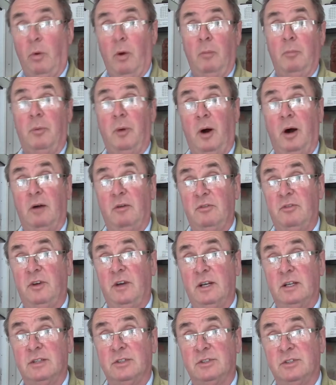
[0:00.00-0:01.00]
and 1
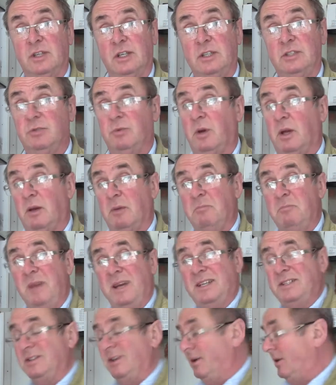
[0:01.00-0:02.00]
part fennel seeds, and we
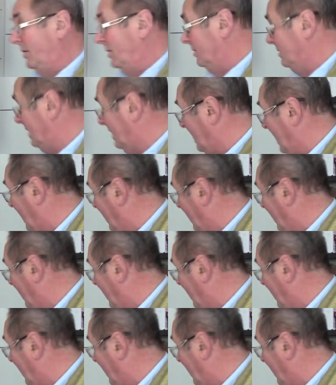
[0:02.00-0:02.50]
can mix it all